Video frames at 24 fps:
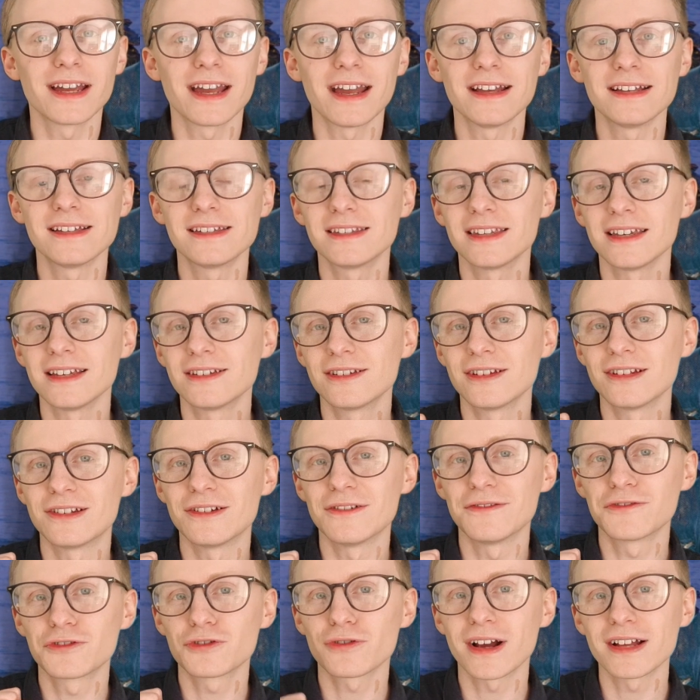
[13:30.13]
is the sort
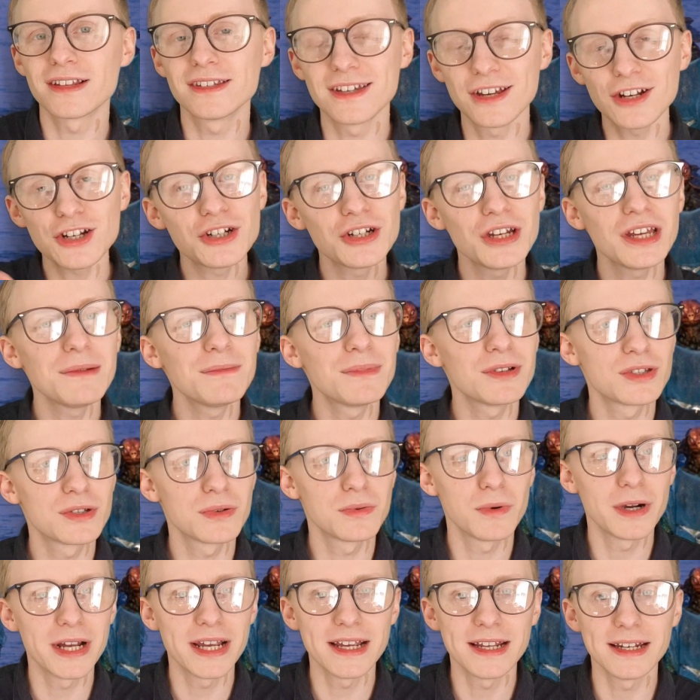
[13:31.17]
of transitioning
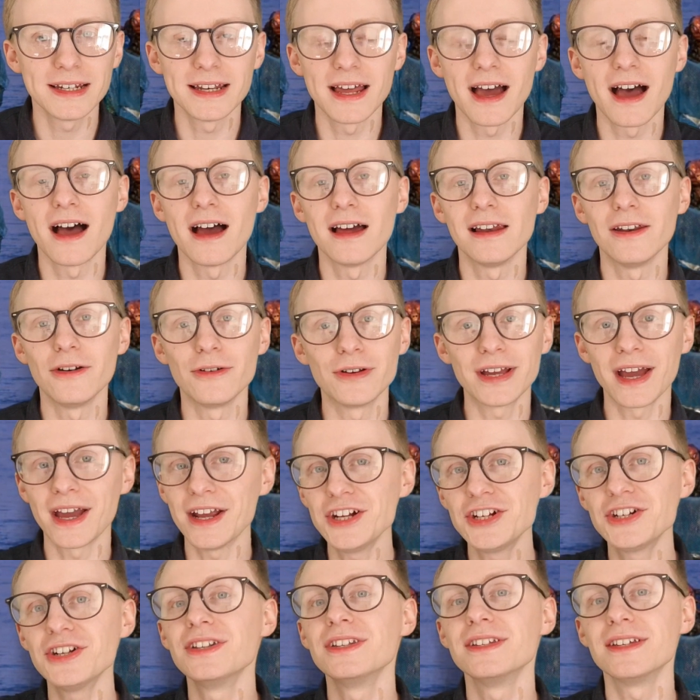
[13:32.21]
between
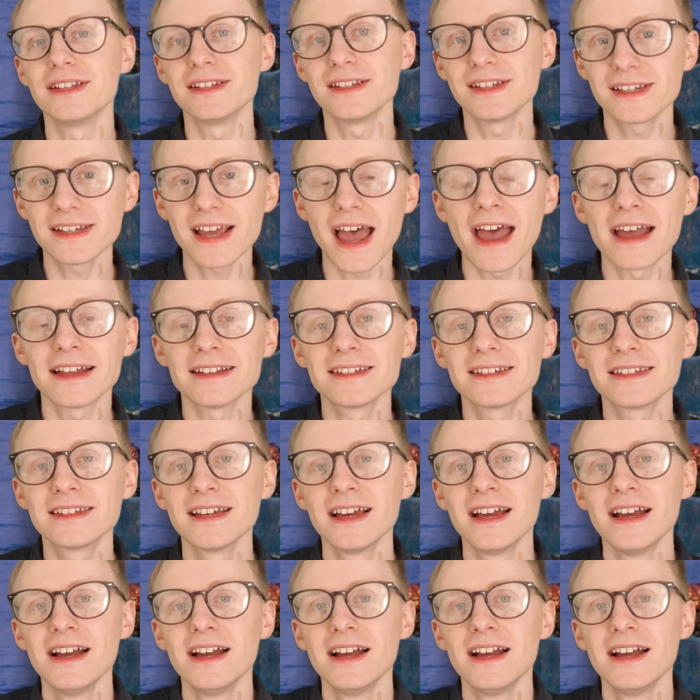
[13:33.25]
locations and sets.